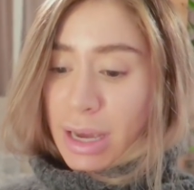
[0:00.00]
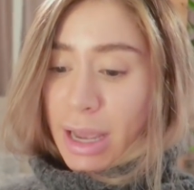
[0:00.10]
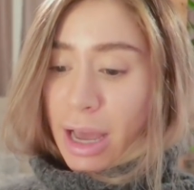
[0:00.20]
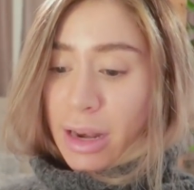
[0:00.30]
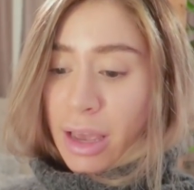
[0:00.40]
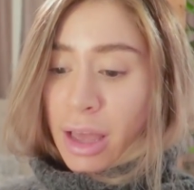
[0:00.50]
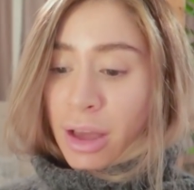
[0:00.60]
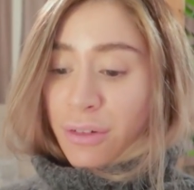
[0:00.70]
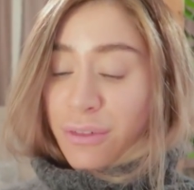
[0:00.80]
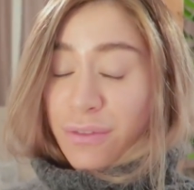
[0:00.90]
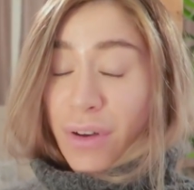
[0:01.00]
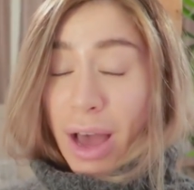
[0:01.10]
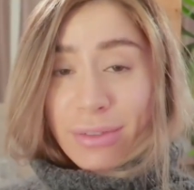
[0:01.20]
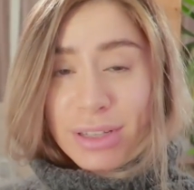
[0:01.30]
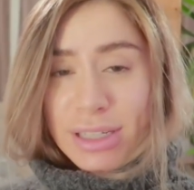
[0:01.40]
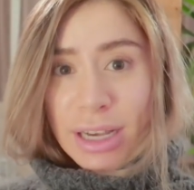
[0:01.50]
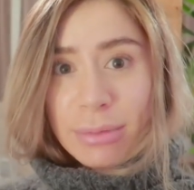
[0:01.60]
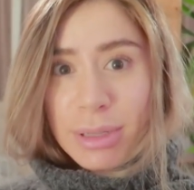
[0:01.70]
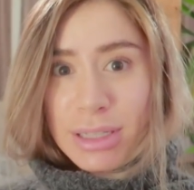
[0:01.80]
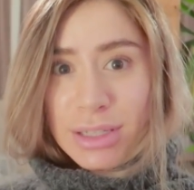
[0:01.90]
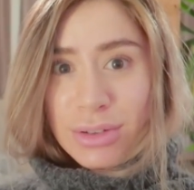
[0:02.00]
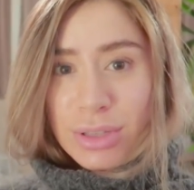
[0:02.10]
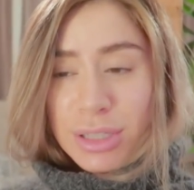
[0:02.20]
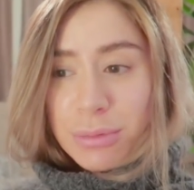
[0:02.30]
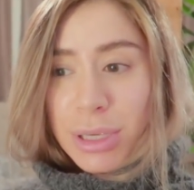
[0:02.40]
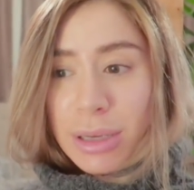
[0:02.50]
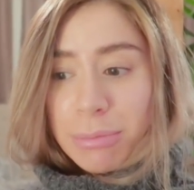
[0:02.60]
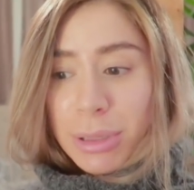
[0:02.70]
I had 5 assignments due this week,